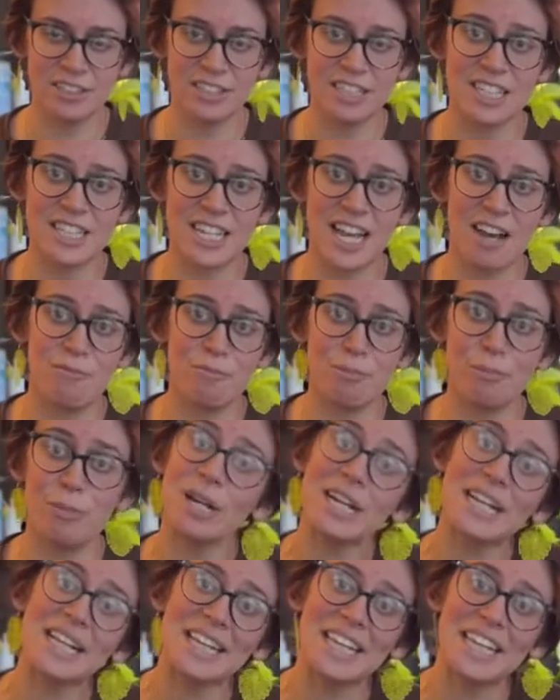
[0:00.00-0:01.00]
is to have
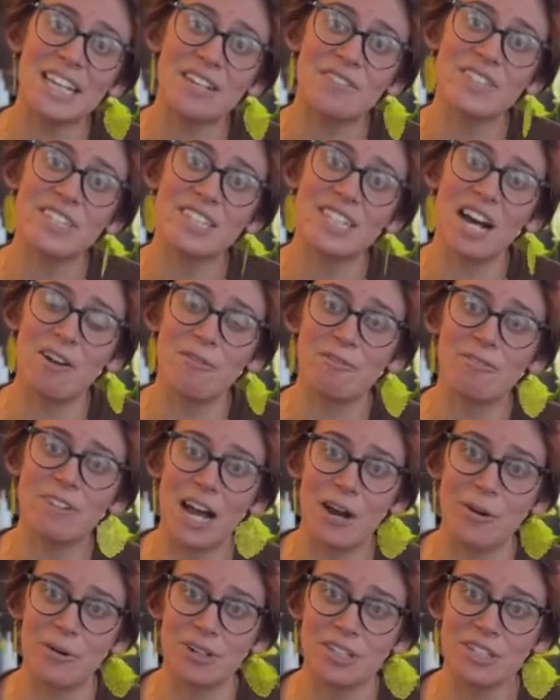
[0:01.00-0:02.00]
pretty leaves, not
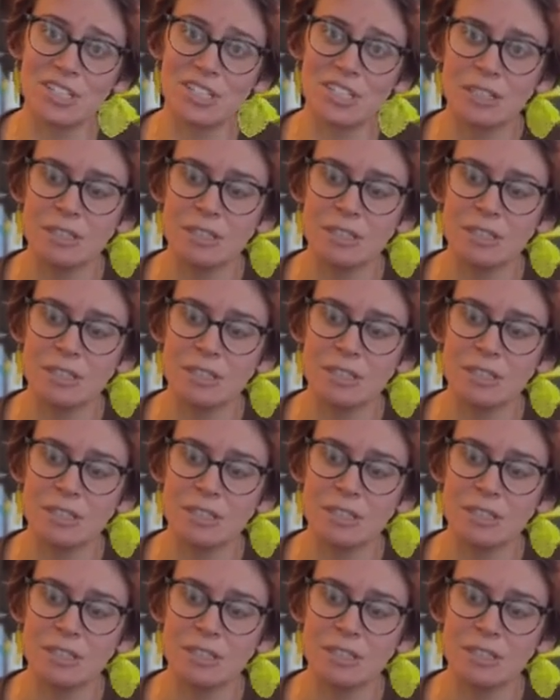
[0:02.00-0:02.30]
flowers.